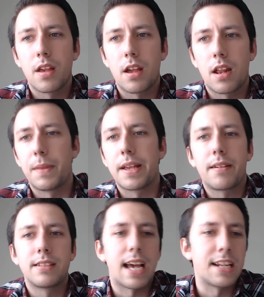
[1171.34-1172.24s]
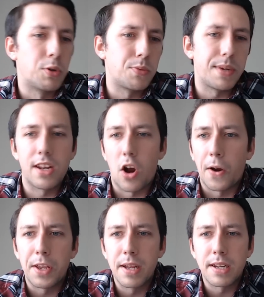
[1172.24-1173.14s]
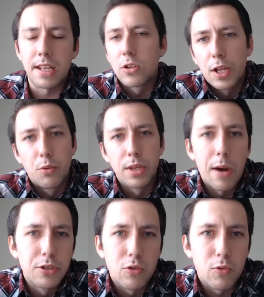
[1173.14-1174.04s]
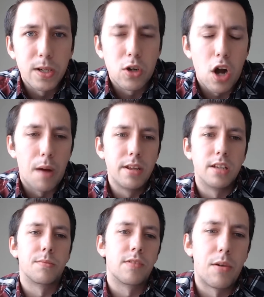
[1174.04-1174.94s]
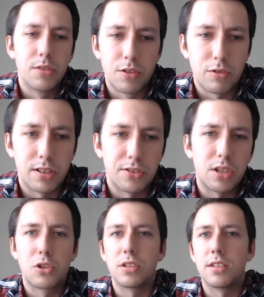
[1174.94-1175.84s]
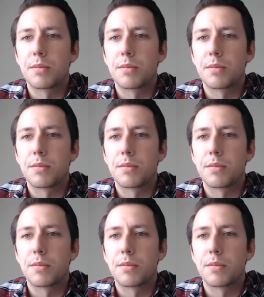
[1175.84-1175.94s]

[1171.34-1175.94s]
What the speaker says: I'm like, is that supposed to be an argument? And they're like, well, that wasn't real communism, or that wasn't real socialism.